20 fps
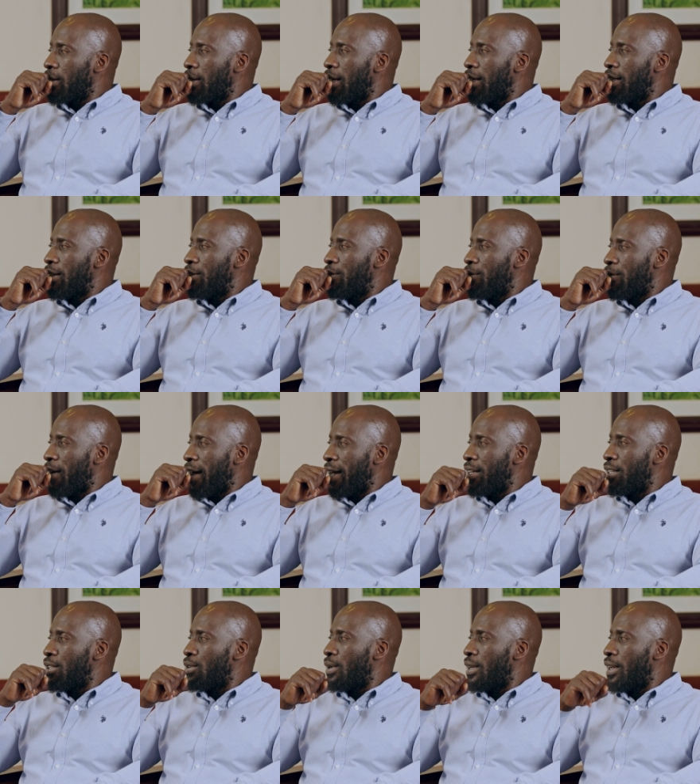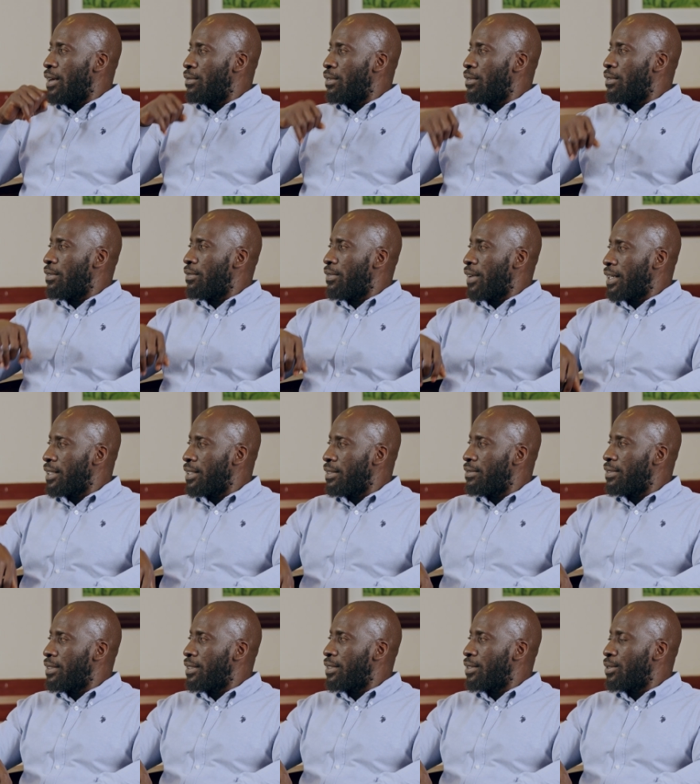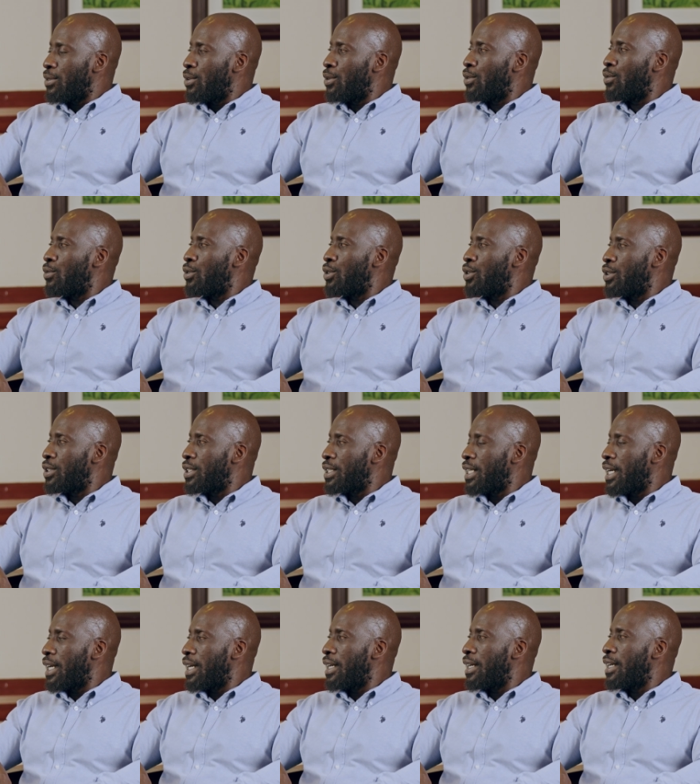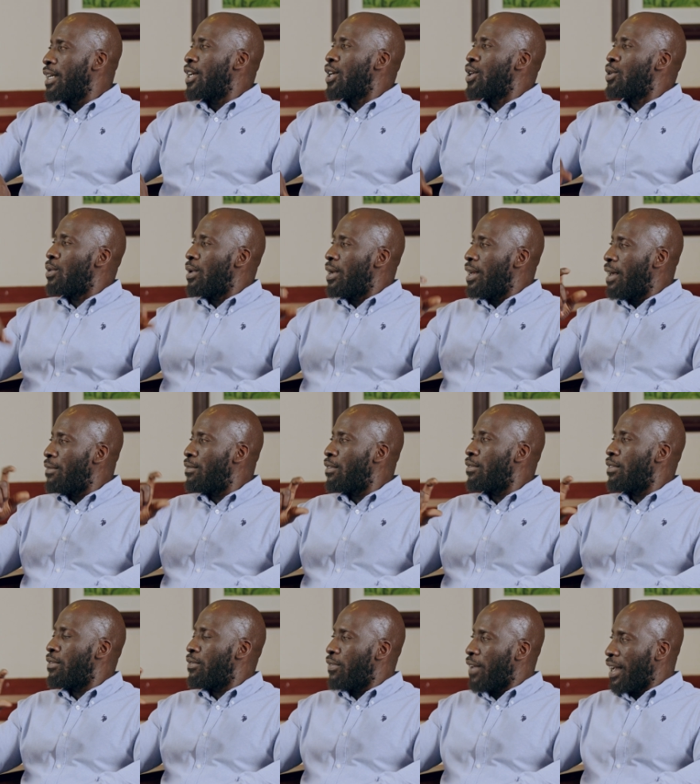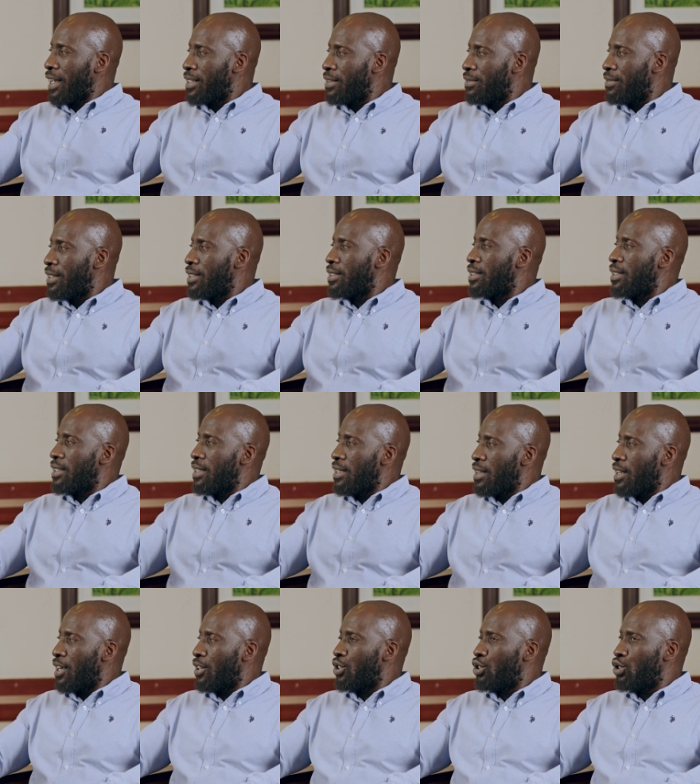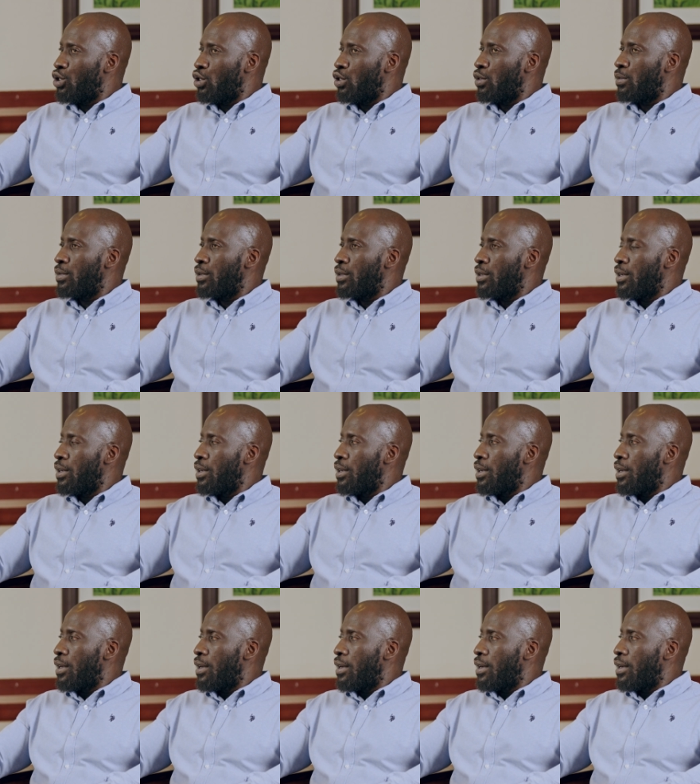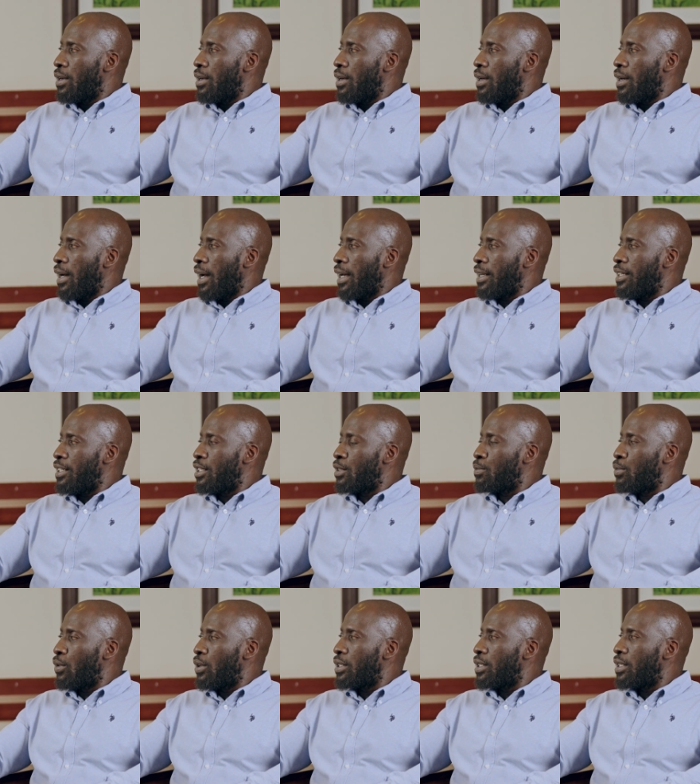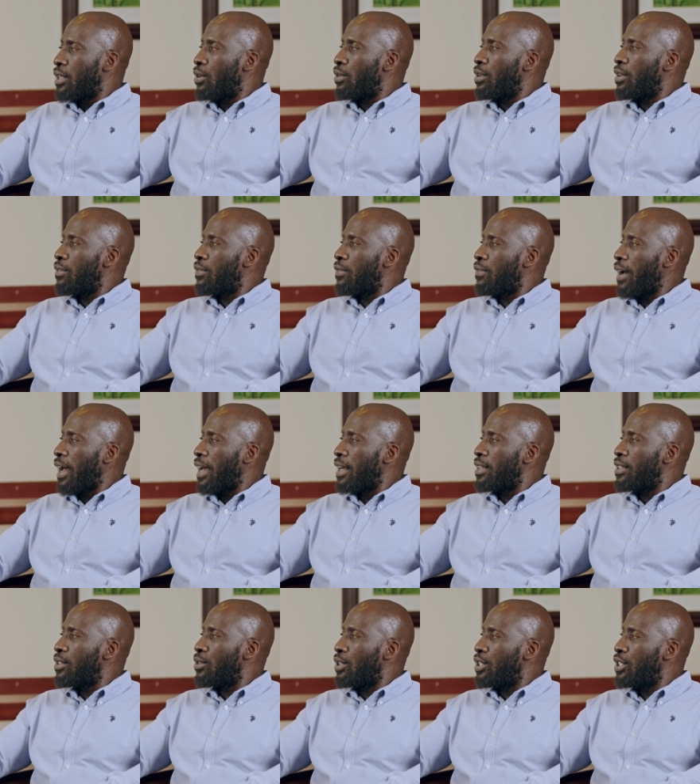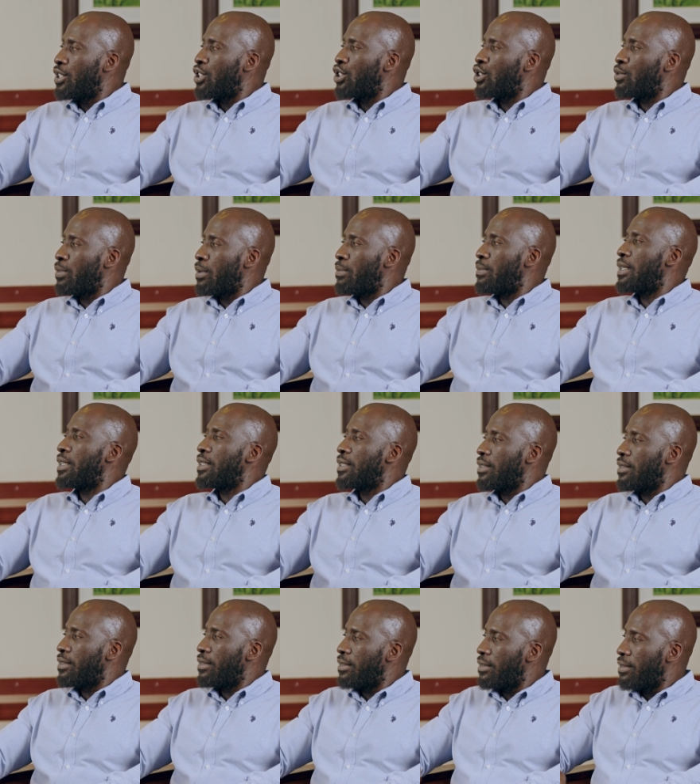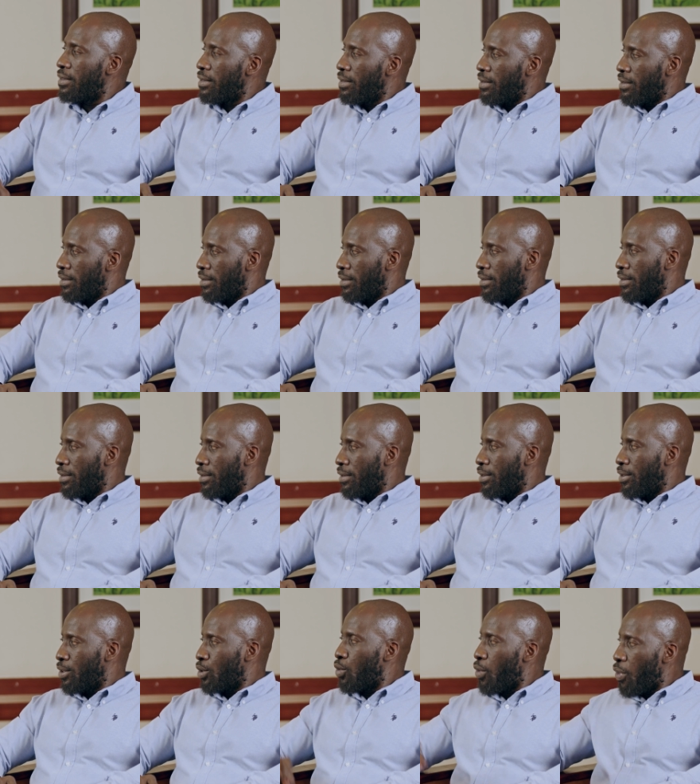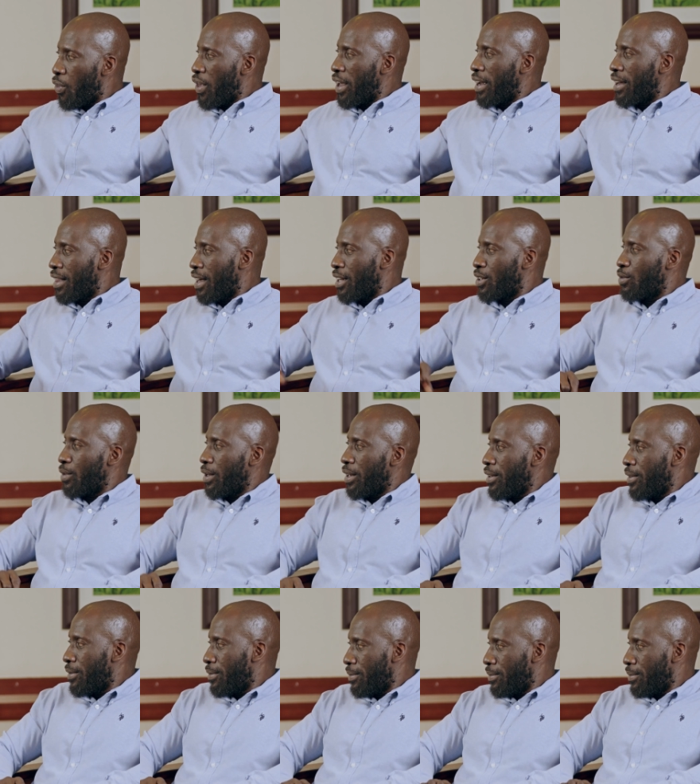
that defined your level of effectiveness? Or would you say your level of effectiveness in that job at this point now define your leadership abilities? to think that way?